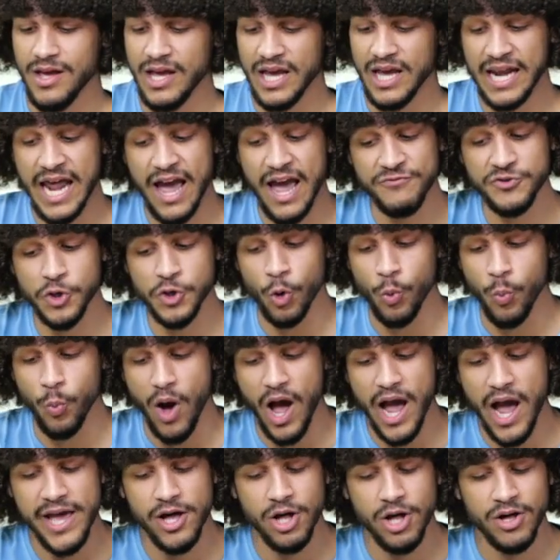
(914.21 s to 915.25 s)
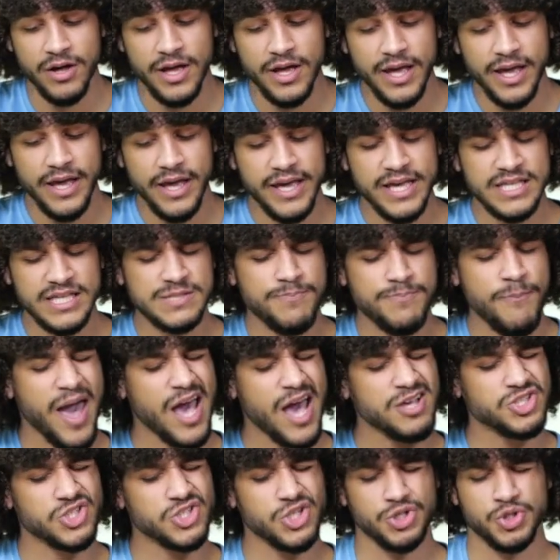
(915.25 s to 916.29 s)
And after a while, his
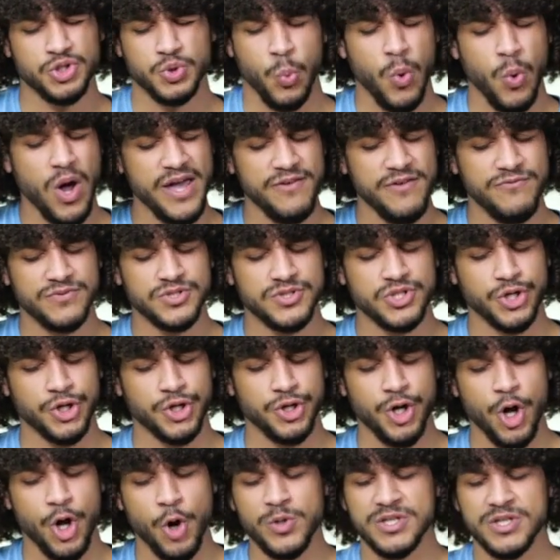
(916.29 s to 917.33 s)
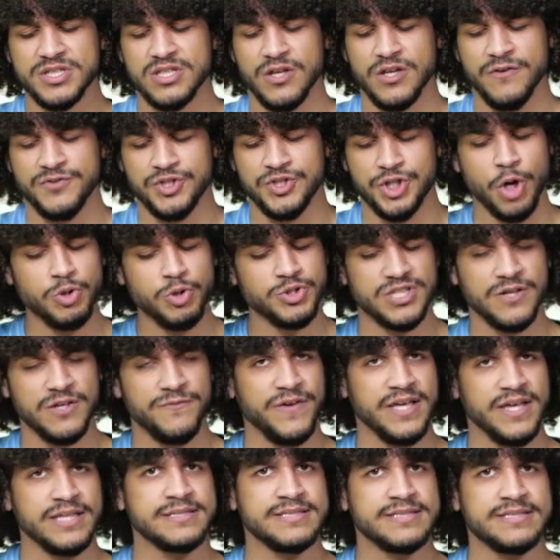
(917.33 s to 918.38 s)
master's wife took notice of
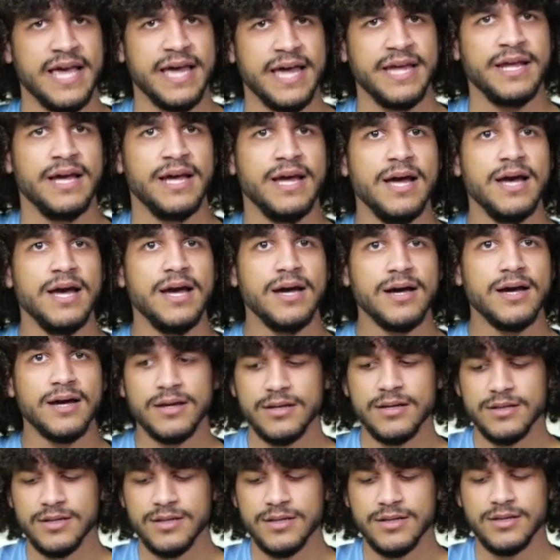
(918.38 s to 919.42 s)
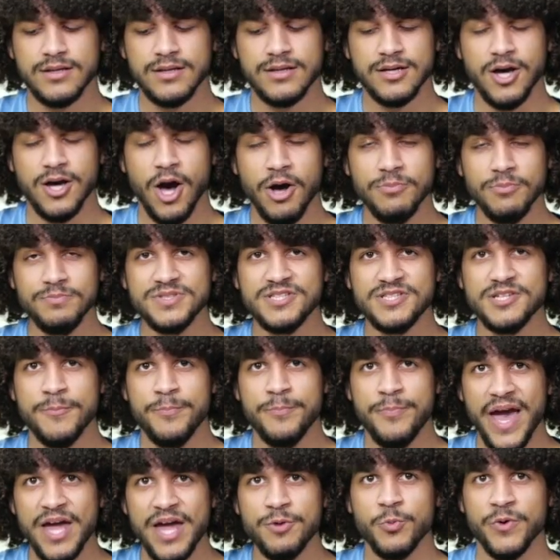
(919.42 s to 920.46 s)
Joseph and said, "Come to
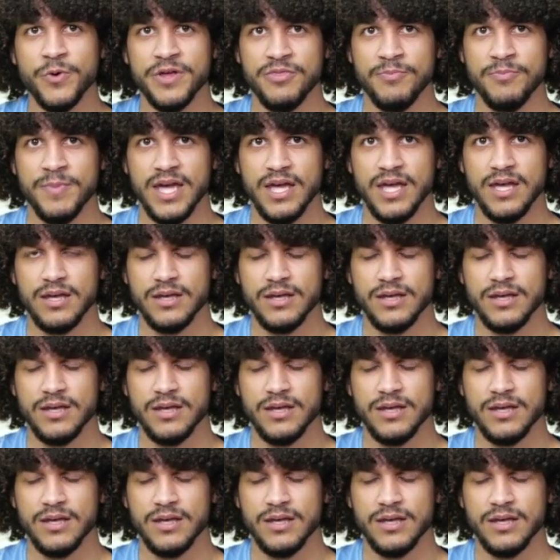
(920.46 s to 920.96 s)
bed with me."